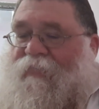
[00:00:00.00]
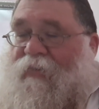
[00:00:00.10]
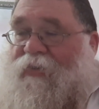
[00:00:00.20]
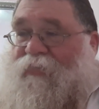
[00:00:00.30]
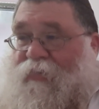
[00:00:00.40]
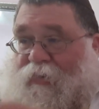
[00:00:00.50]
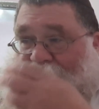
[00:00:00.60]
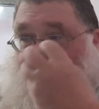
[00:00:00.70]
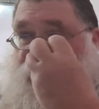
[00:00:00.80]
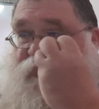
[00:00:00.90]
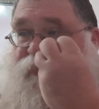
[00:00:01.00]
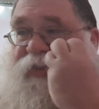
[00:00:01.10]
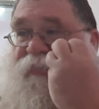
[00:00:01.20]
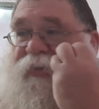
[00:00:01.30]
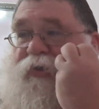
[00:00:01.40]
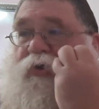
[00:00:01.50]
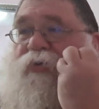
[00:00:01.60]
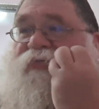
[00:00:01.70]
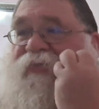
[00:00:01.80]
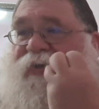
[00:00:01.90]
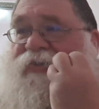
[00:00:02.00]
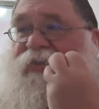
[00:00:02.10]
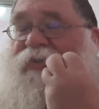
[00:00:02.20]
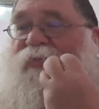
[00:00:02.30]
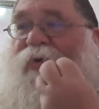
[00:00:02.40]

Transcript: Because, knows we, we choose verses